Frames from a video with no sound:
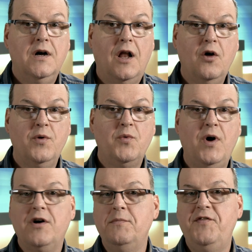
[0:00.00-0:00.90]
Hello and
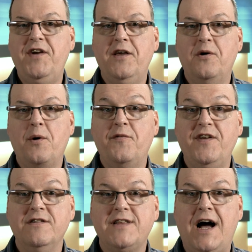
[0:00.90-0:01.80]
welcome to Video
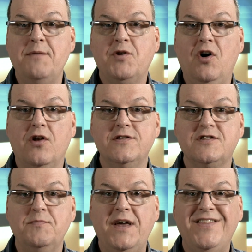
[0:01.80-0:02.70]
Revealed. I'm Colin
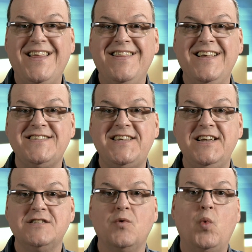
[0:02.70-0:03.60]
Smith. This
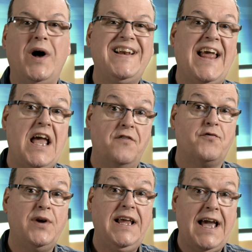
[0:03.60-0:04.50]
is what
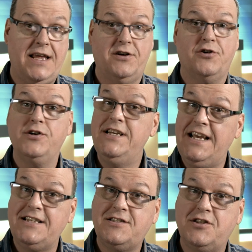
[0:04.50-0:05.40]
every editor
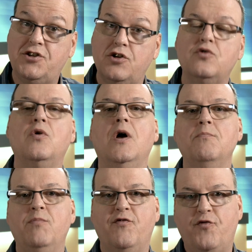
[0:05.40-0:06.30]
needs to do
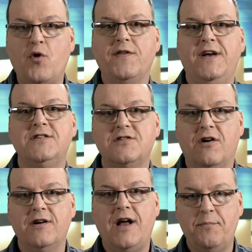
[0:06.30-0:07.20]
before they
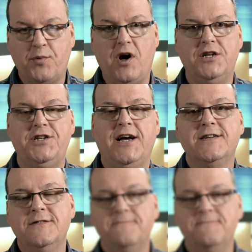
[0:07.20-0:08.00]
start a project.